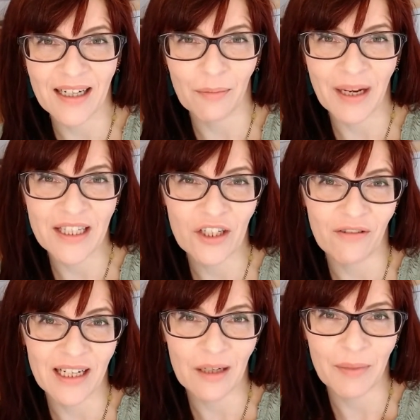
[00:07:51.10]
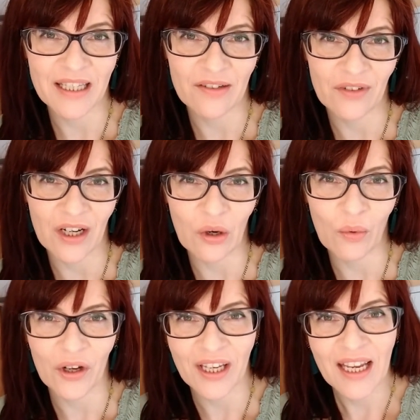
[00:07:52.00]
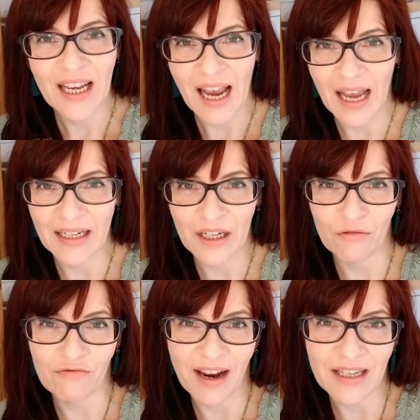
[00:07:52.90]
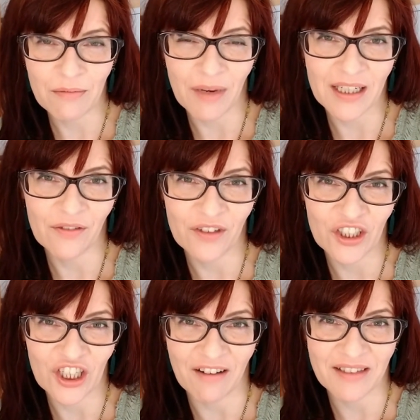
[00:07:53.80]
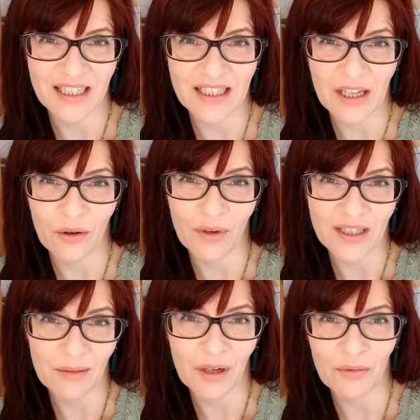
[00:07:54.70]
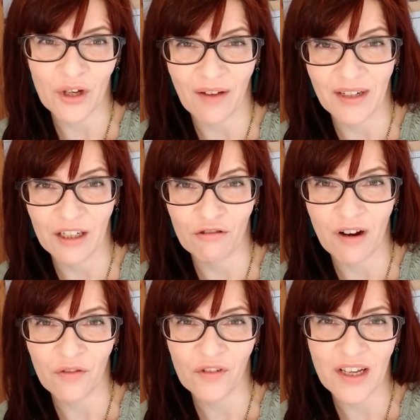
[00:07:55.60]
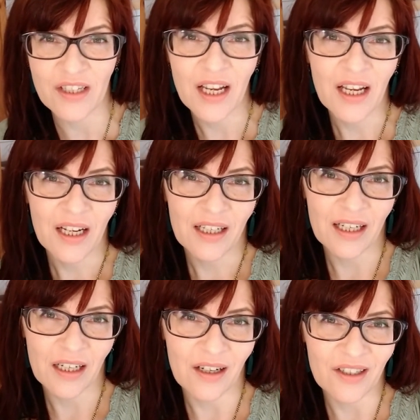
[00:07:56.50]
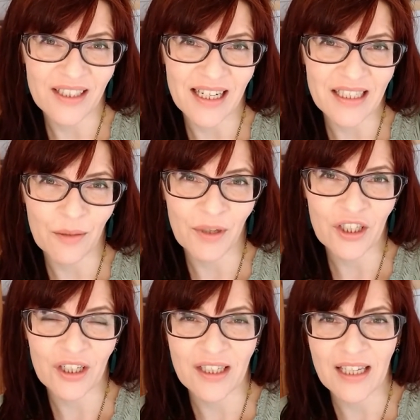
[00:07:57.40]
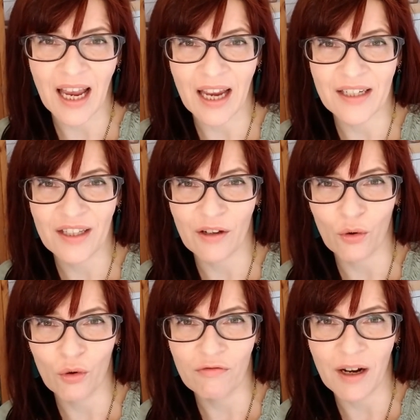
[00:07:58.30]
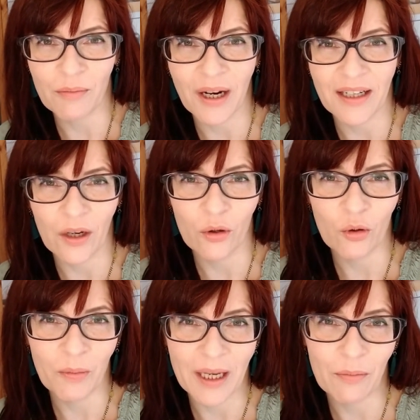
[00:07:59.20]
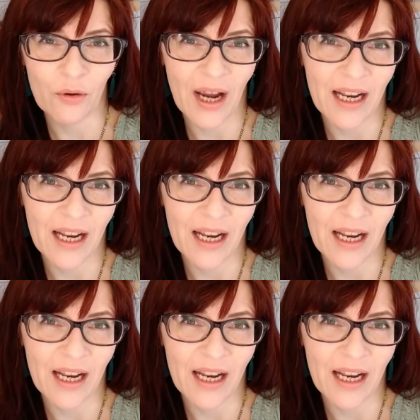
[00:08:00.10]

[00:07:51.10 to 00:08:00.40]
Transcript: a little painting or a little piece of artwork and it can raise money for charity. So sometimes you have little craft fairs, little art exhibitions, and they're all run by local people